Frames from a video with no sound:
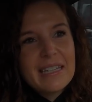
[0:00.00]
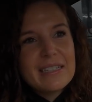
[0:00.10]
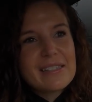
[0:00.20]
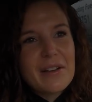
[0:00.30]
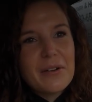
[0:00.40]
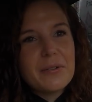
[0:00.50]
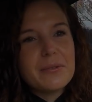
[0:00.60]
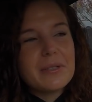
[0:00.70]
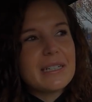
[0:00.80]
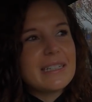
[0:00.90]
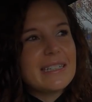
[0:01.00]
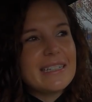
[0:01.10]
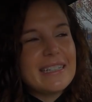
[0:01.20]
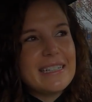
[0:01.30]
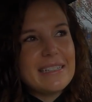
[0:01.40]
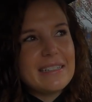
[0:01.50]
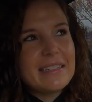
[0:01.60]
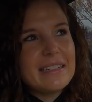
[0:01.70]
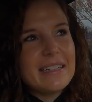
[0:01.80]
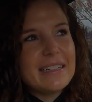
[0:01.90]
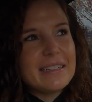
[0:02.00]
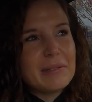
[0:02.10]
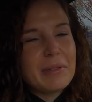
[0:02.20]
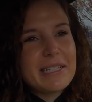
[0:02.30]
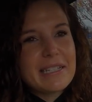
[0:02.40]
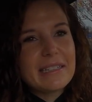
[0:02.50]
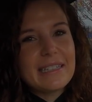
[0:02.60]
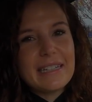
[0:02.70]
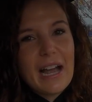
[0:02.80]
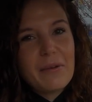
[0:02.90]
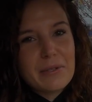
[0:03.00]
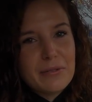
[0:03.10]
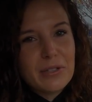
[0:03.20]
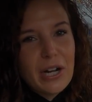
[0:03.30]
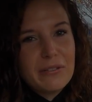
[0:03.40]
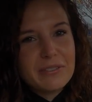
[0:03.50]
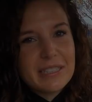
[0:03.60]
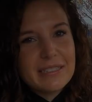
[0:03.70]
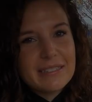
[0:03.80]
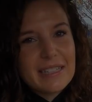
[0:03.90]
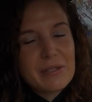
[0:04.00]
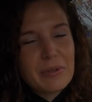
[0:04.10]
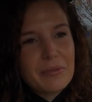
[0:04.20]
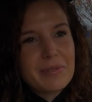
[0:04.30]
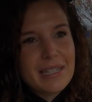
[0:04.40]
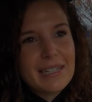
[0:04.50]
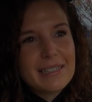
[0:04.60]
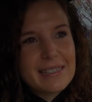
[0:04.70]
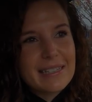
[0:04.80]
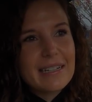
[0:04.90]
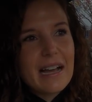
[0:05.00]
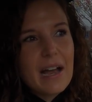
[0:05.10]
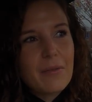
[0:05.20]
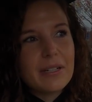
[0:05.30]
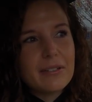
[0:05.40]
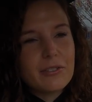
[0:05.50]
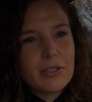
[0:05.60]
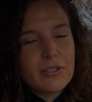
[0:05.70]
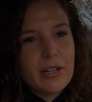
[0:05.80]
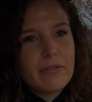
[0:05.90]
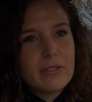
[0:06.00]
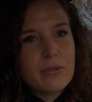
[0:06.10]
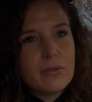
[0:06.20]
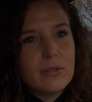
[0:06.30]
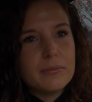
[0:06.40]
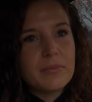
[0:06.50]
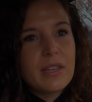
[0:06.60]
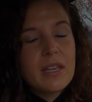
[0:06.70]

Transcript: So what he basically, I was overconfident. That's what I was saying, is that I went into truck driving school